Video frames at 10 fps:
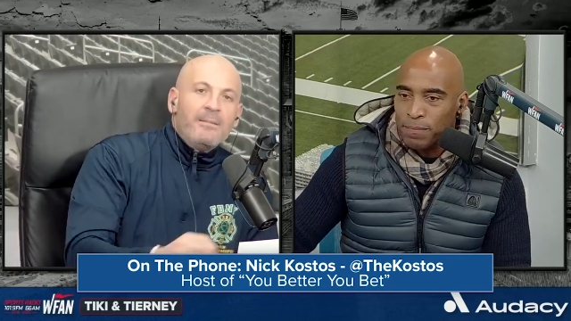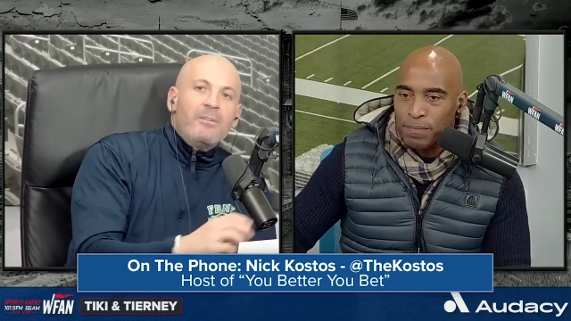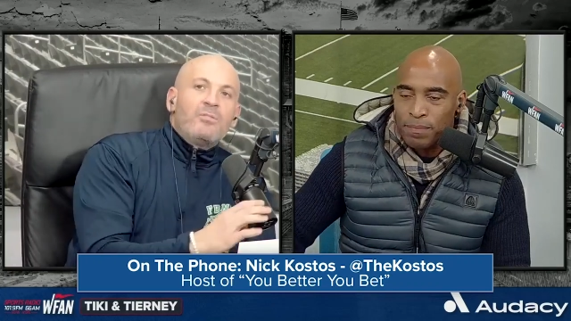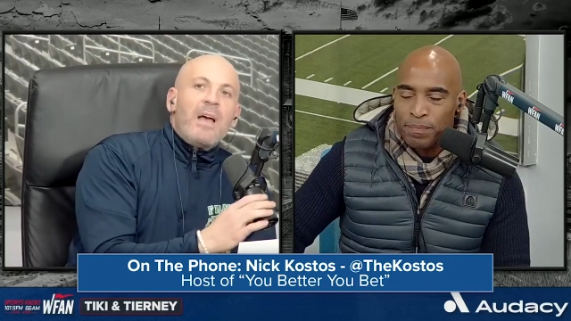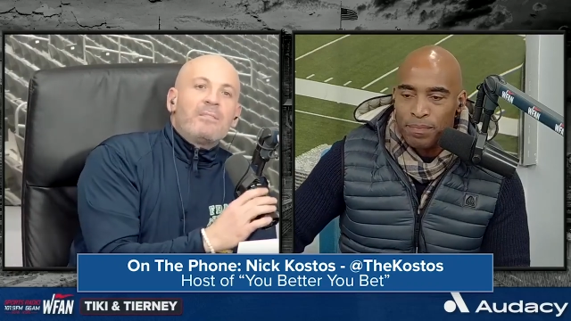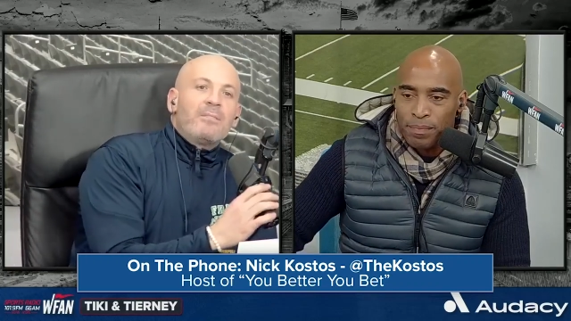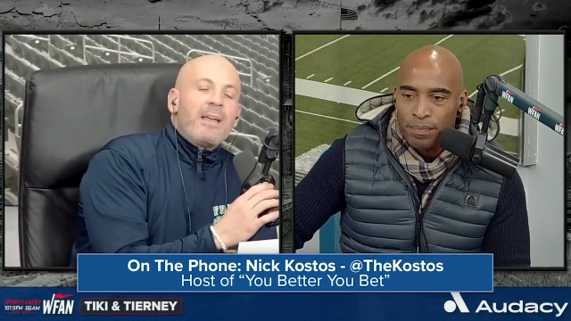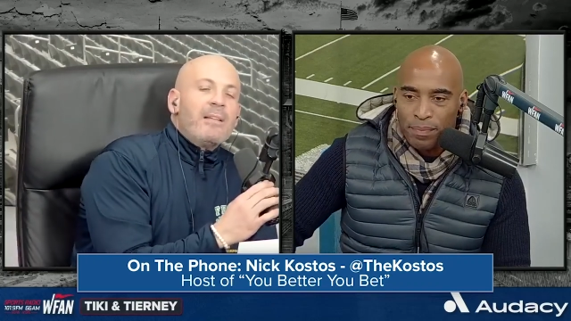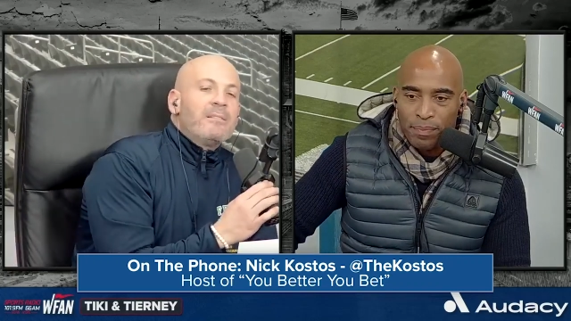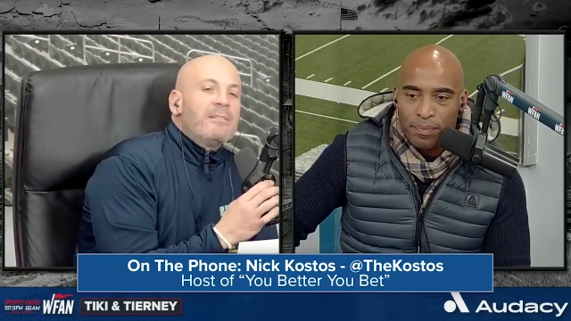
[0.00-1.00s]
Speaker 1: the Jets are
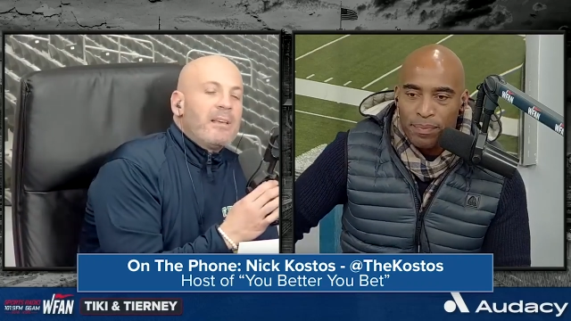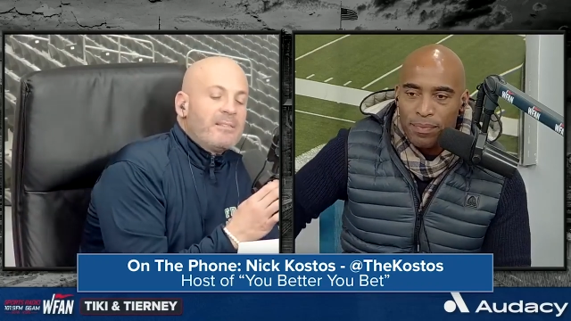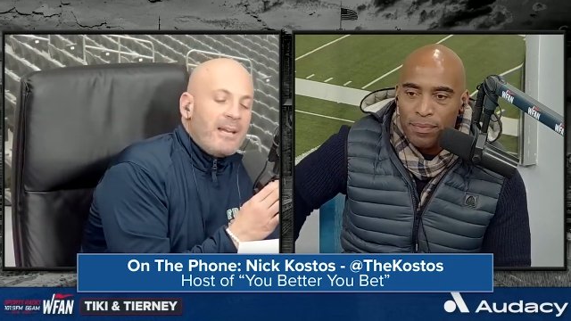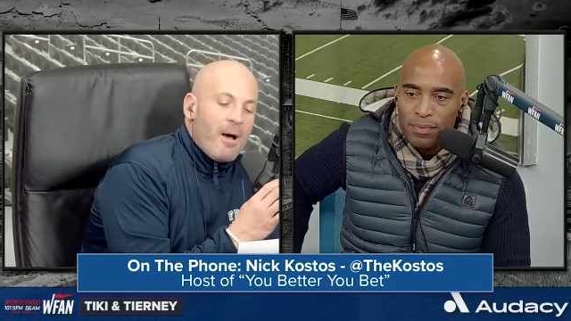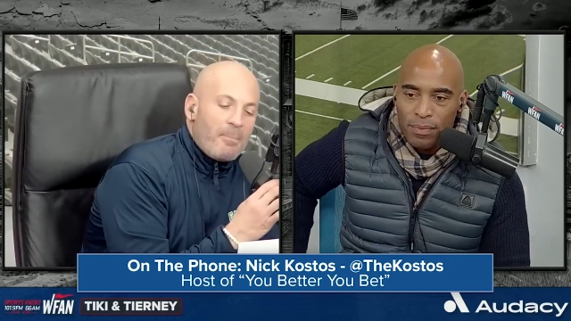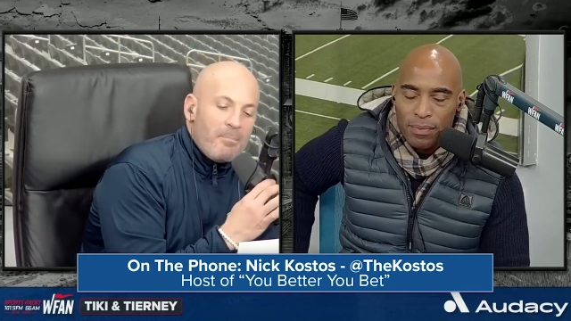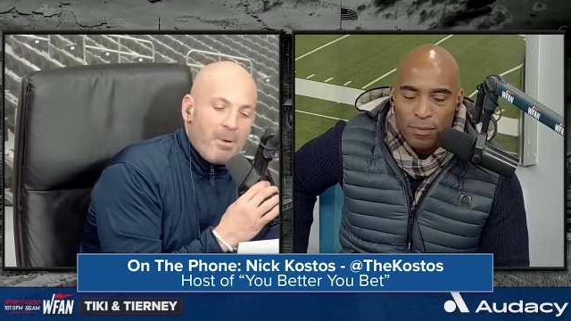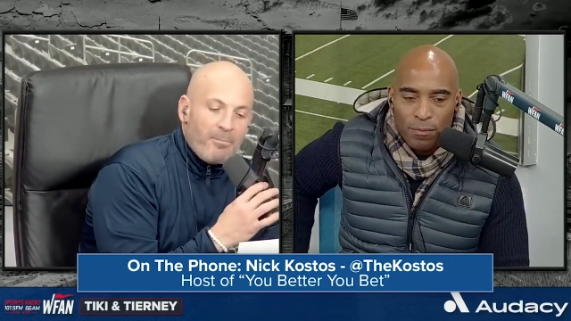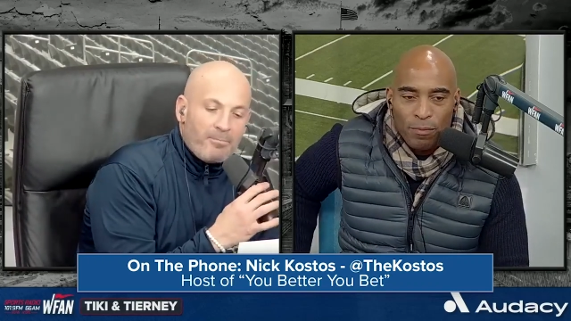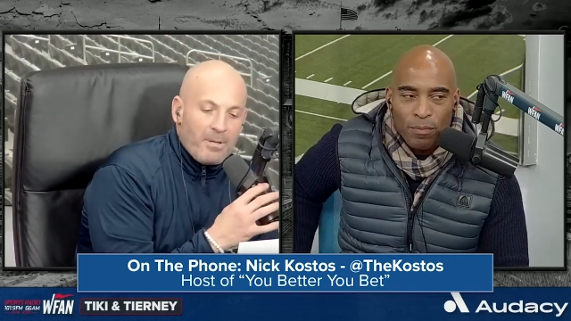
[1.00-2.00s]
getting 16 up in
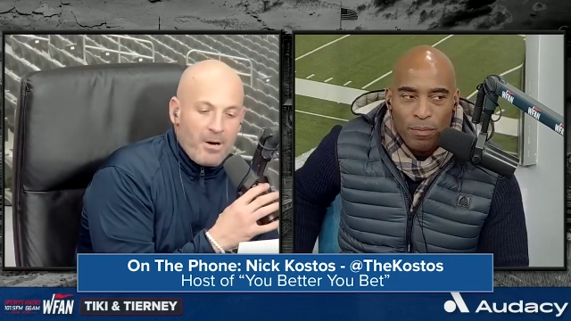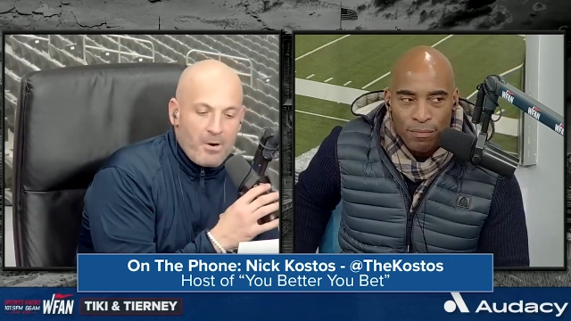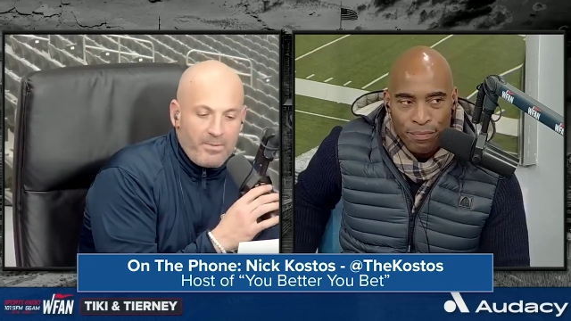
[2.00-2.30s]
Buffalo.